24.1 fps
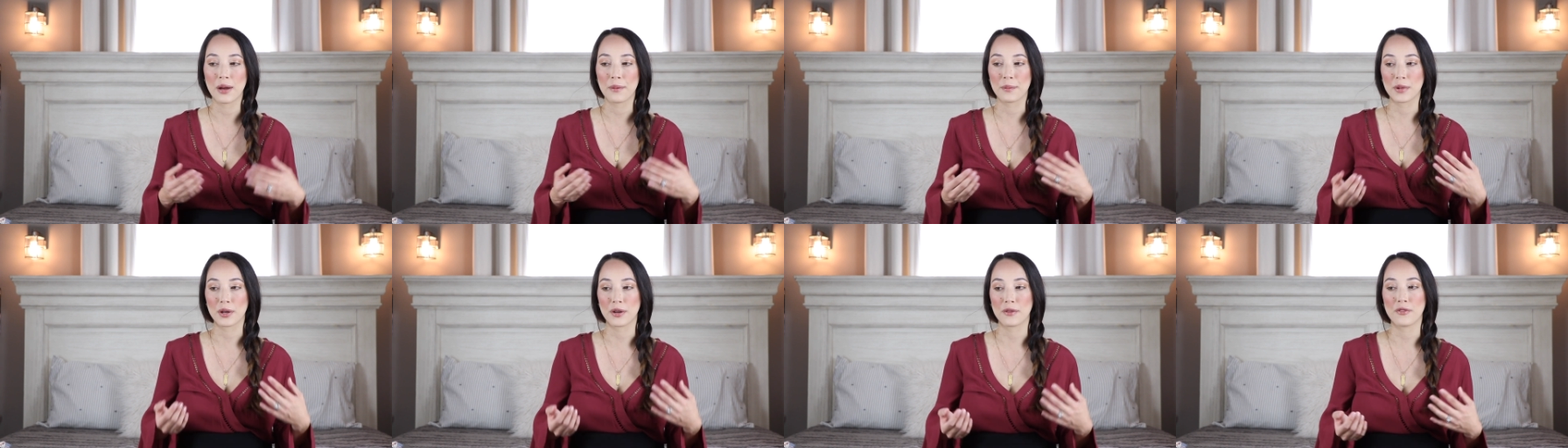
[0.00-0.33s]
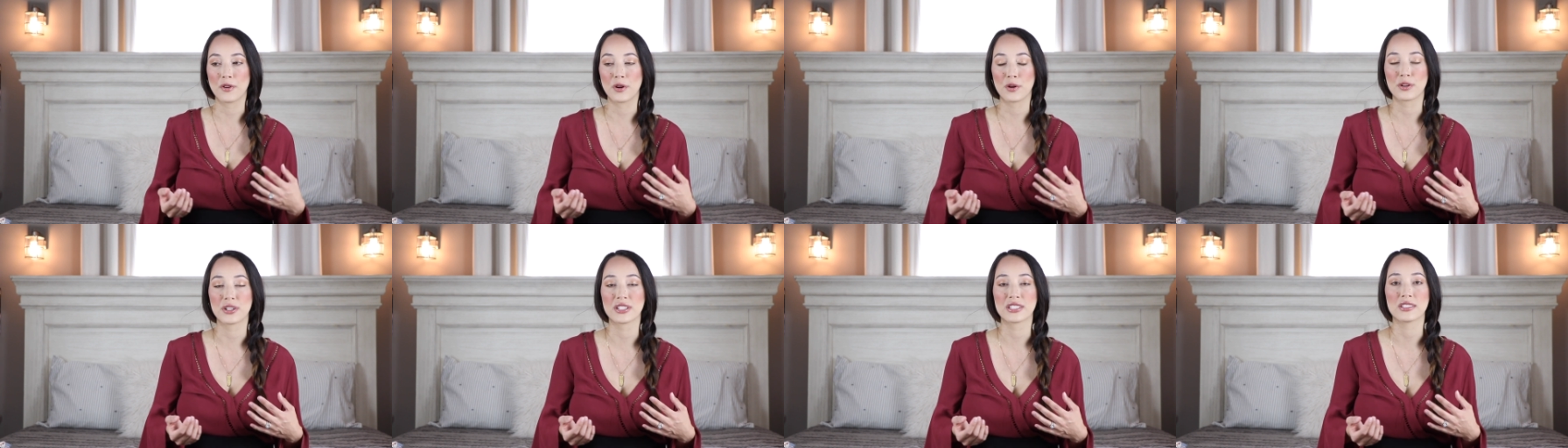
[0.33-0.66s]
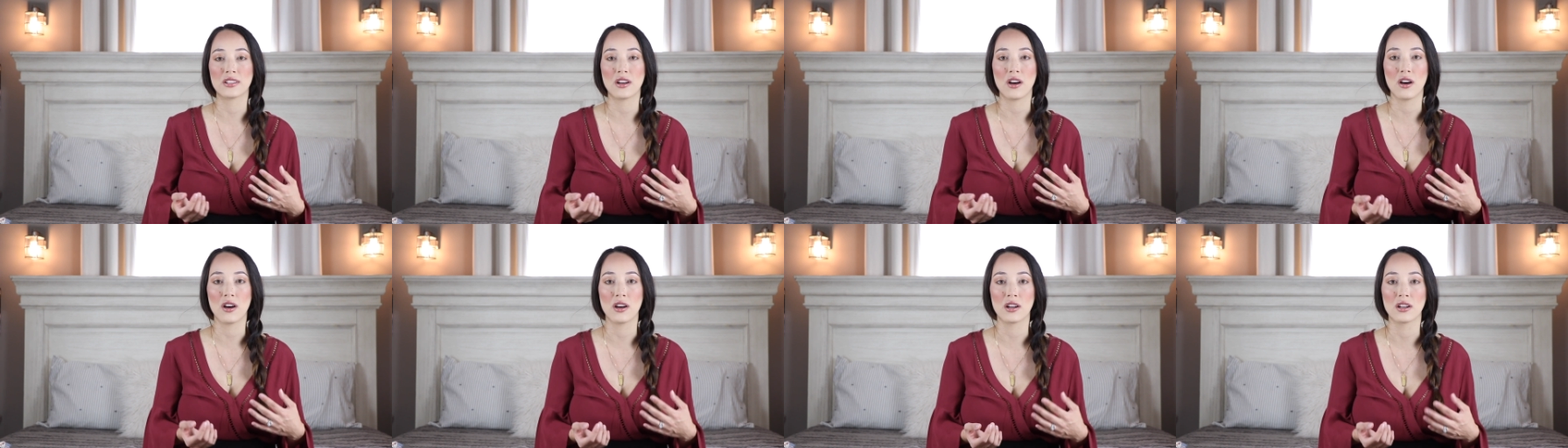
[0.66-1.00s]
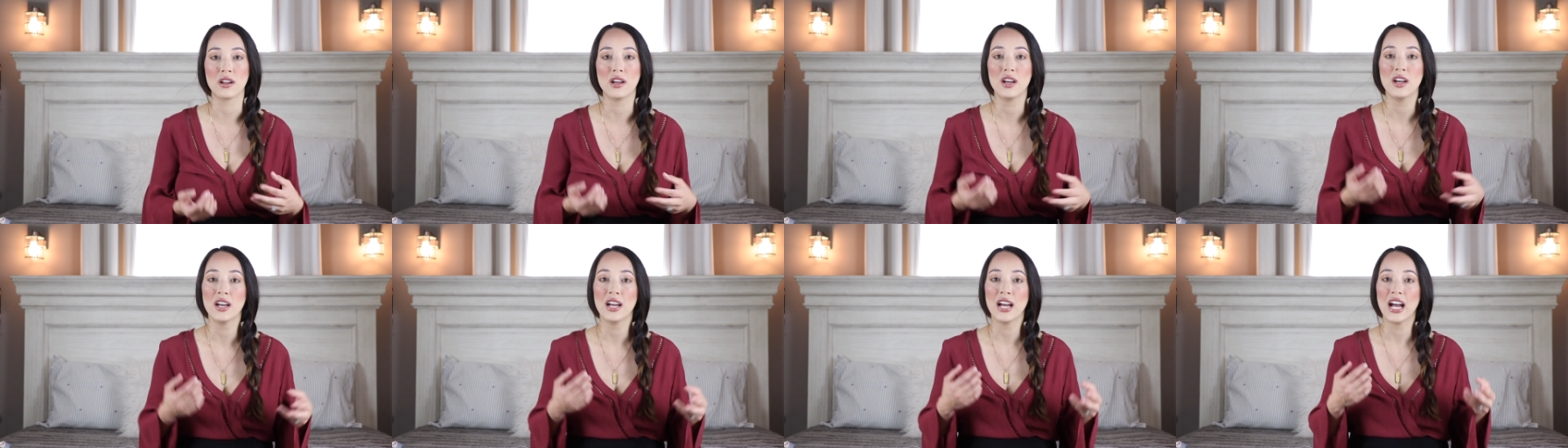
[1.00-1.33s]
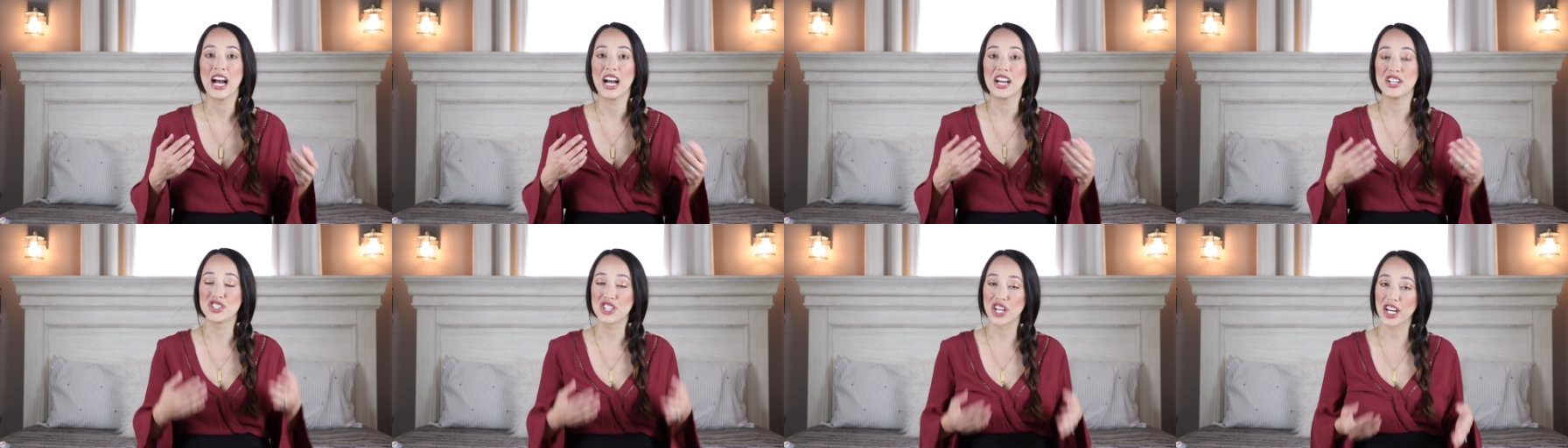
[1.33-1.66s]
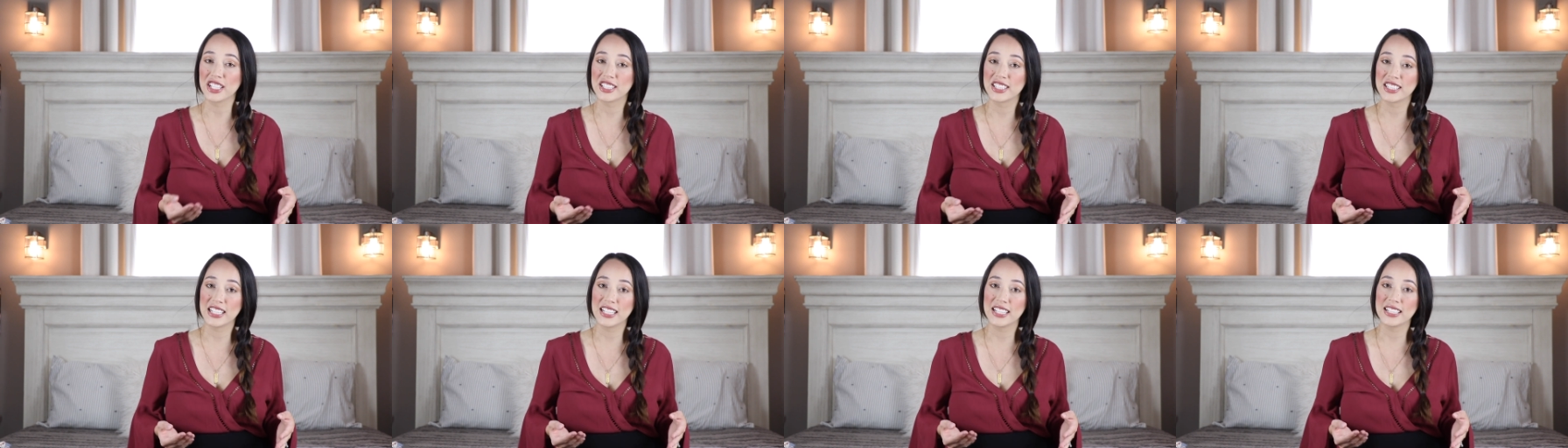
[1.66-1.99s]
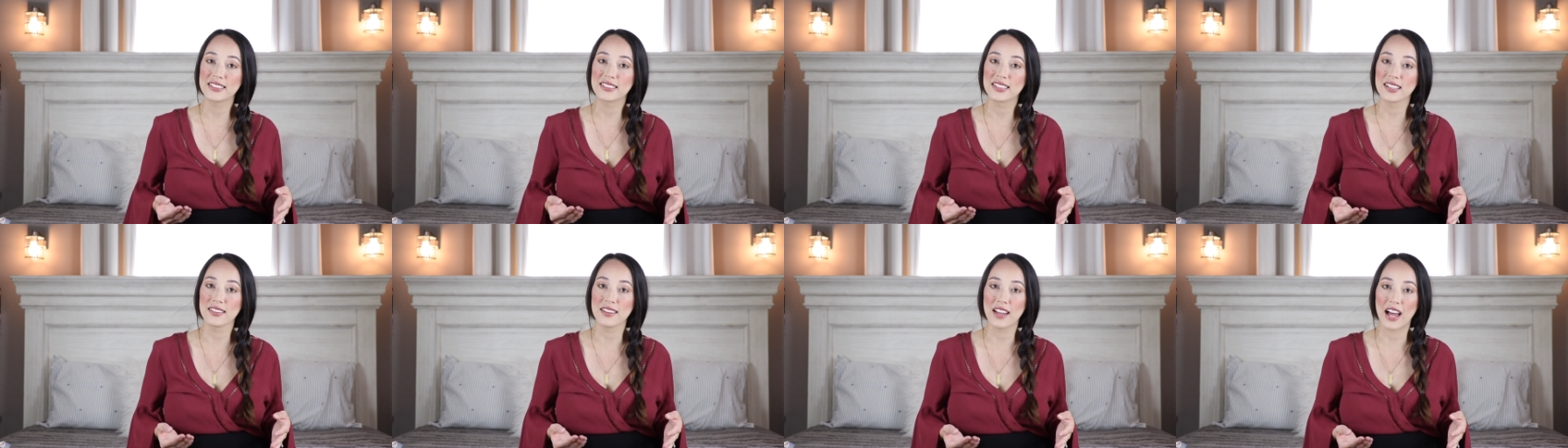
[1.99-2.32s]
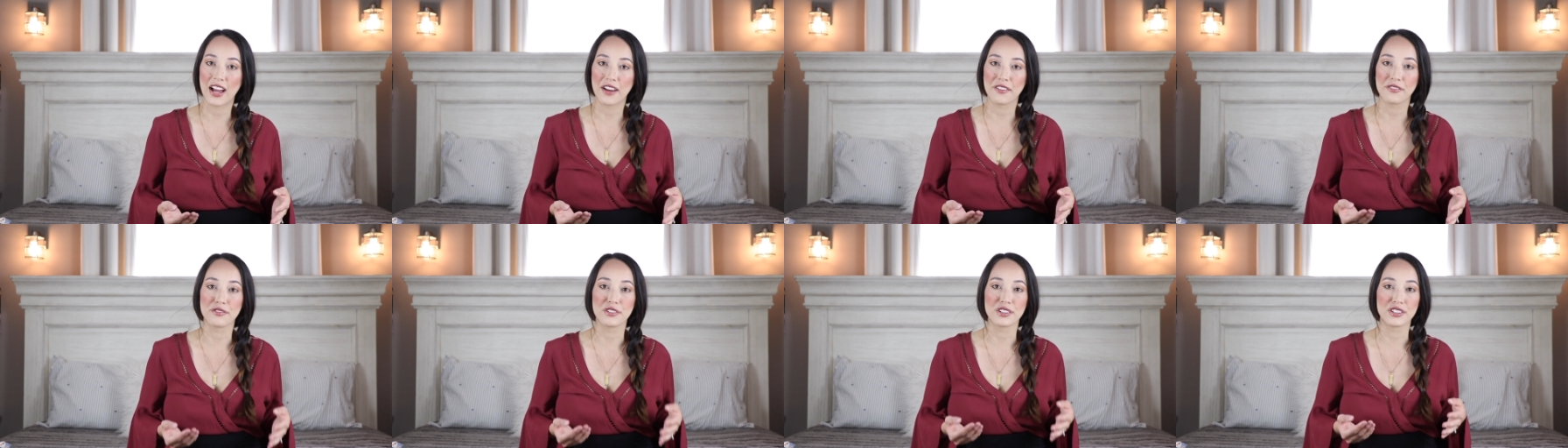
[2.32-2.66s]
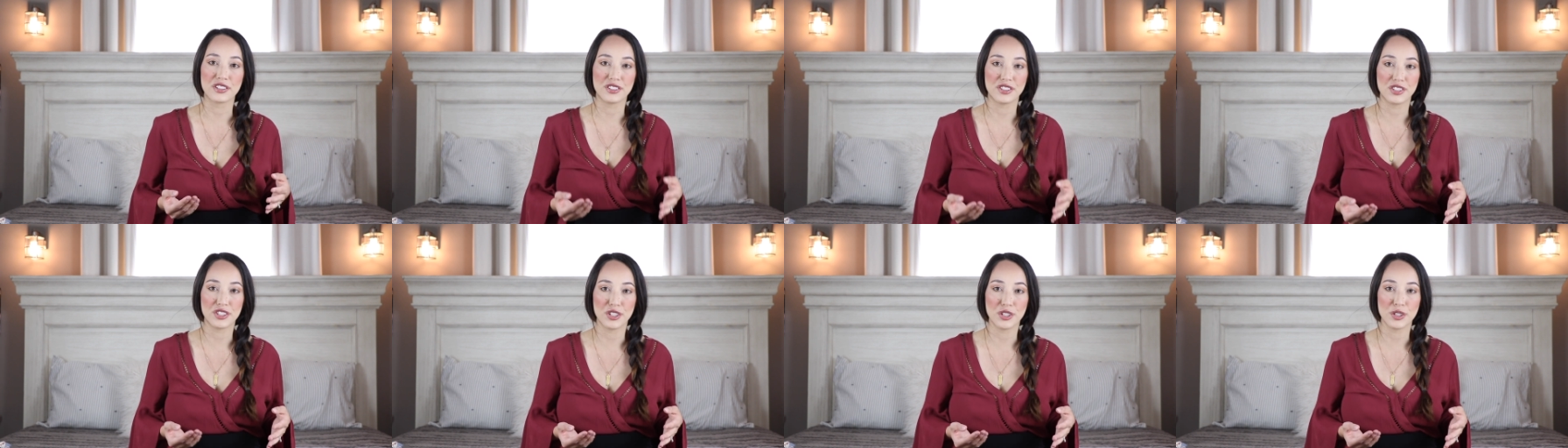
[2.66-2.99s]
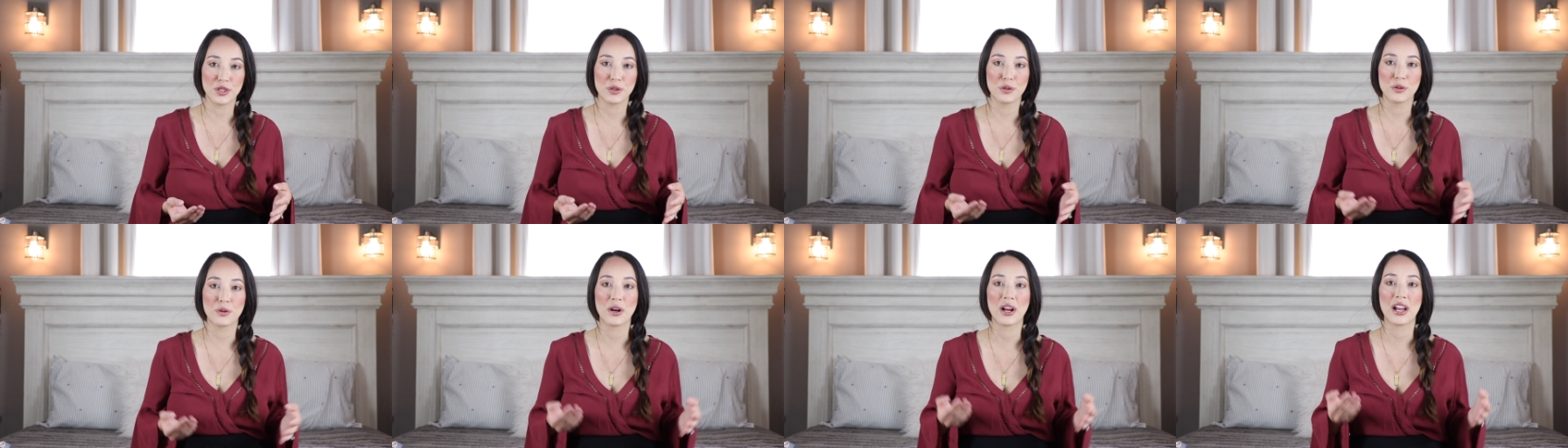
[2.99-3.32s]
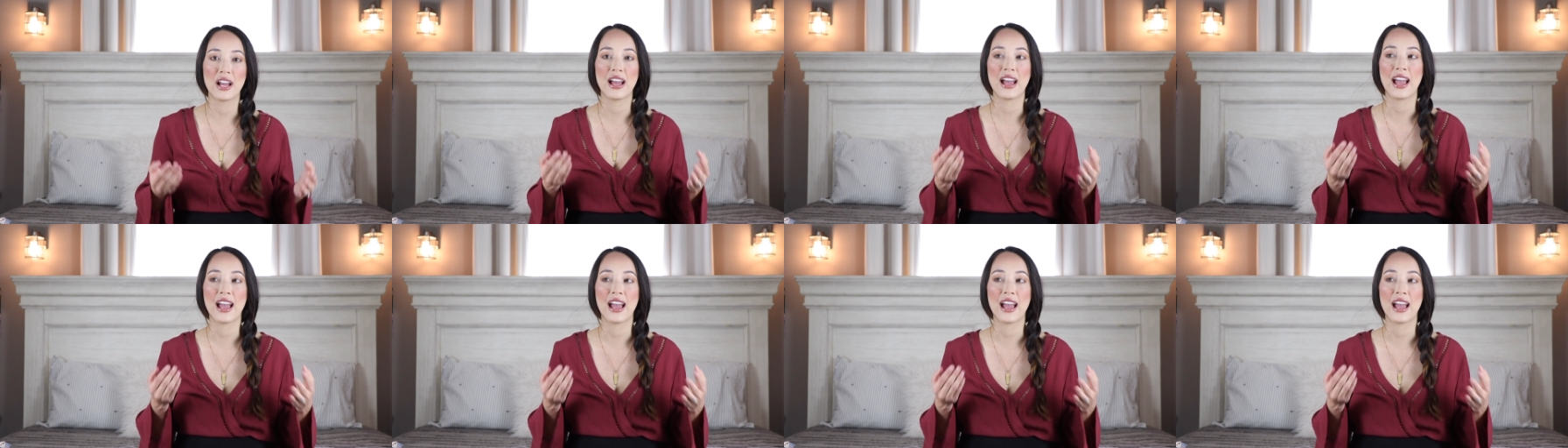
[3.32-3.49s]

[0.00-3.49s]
I'm going to focus on adjusting to life with two